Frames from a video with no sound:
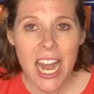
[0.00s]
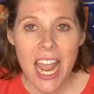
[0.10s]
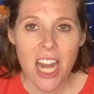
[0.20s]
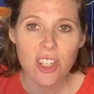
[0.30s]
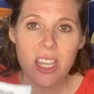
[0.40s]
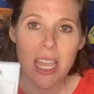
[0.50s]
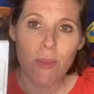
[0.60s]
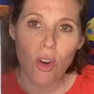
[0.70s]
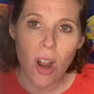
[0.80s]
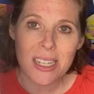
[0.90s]
and I actually
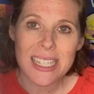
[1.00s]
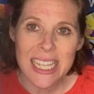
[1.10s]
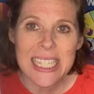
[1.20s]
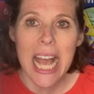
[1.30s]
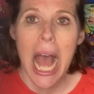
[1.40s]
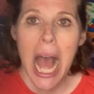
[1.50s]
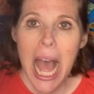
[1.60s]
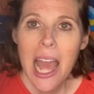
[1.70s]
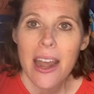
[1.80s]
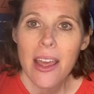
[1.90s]
came across this
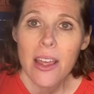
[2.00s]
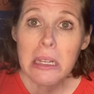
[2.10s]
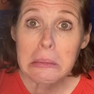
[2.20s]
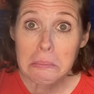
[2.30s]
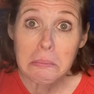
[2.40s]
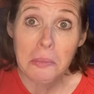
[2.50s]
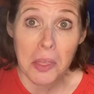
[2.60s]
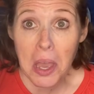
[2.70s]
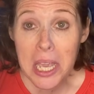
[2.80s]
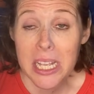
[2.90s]
on
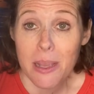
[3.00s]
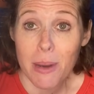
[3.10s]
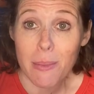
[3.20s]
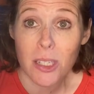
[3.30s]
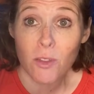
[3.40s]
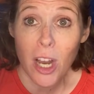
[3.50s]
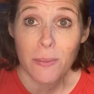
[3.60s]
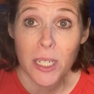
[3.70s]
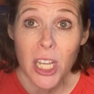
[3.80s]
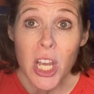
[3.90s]
the hike. Somebody must have
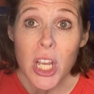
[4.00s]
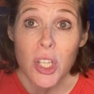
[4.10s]
dropped it.